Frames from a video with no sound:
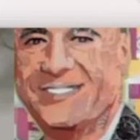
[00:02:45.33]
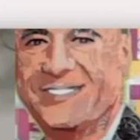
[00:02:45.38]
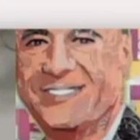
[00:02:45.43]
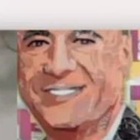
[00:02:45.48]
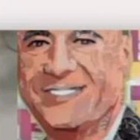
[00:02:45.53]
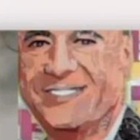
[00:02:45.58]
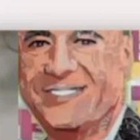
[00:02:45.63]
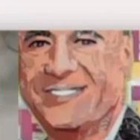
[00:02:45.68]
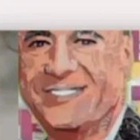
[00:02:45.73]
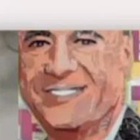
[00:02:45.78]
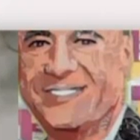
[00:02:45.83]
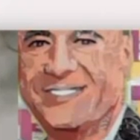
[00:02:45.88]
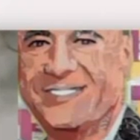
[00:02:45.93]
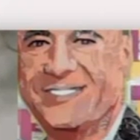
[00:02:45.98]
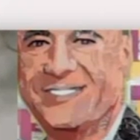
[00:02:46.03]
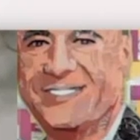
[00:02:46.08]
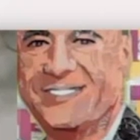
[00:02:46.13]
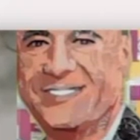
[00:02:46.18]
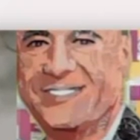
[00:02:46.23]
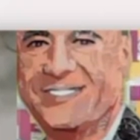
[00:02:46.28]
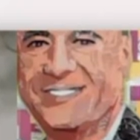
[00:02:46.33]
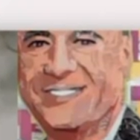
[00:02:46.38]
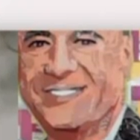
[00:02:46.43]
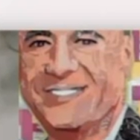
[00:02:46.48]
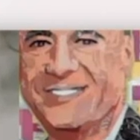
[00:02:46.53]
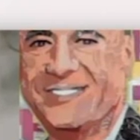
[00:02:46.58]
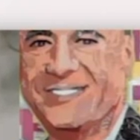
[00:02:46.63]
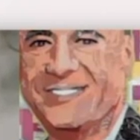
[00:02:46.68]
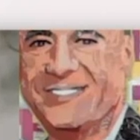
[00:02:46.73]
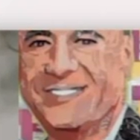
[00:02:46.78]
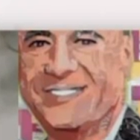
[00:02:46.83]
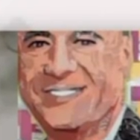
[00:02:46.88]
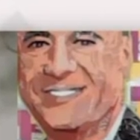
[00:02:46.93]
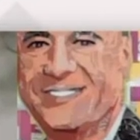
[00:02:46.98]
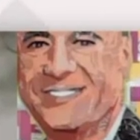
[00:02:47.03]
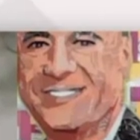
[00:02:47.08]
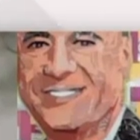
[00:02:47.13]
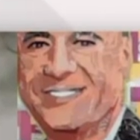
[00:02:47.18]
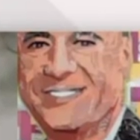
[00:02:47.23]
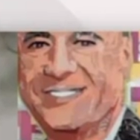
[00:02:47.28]

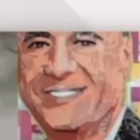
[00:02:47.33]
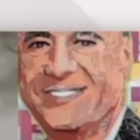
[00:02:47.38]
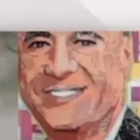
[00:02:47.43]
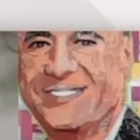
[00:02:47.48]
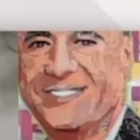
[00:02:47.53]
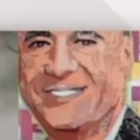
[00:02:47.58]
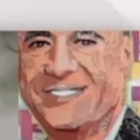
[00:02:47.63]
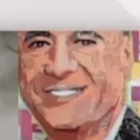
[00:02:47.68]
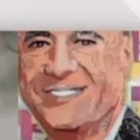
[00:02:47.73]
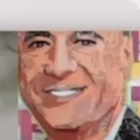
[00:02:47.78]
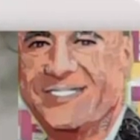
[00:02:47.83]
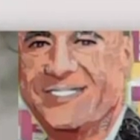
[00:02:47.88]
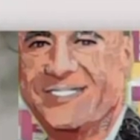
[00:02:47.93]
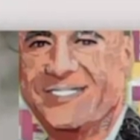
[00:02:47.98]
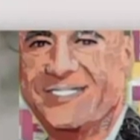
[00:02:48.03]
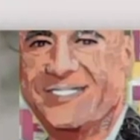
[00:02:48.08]
The person shown says nothing.